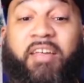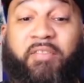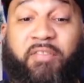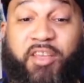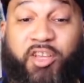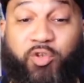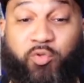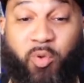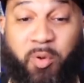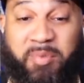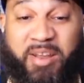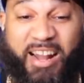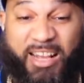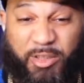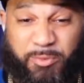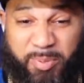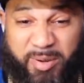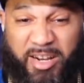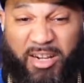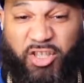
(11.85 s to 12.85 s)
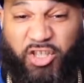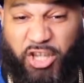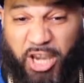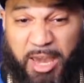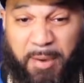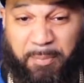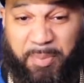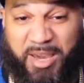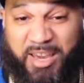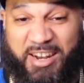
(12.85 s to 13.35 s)
This woman has been a
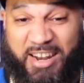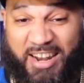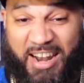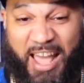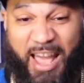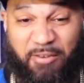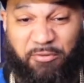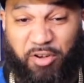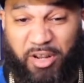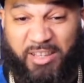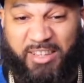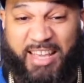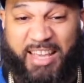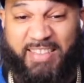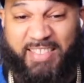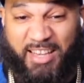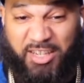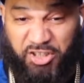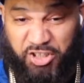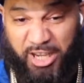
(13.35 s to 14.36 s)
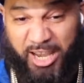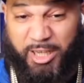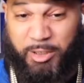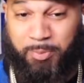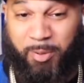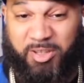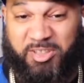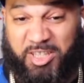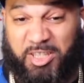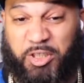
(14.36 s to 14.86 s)
champion in every league that she has
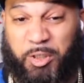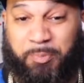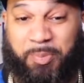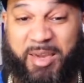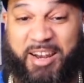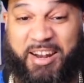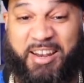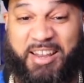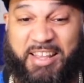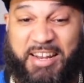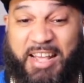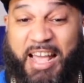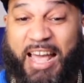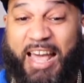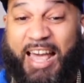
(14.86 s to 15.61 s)
participated in.